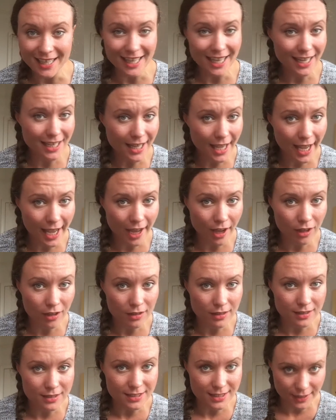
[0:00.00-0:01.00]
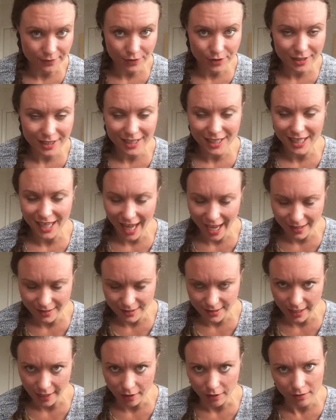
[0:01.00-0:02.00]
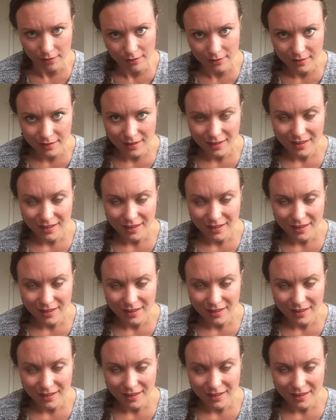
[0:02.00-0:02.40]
inhale is different than an exhale.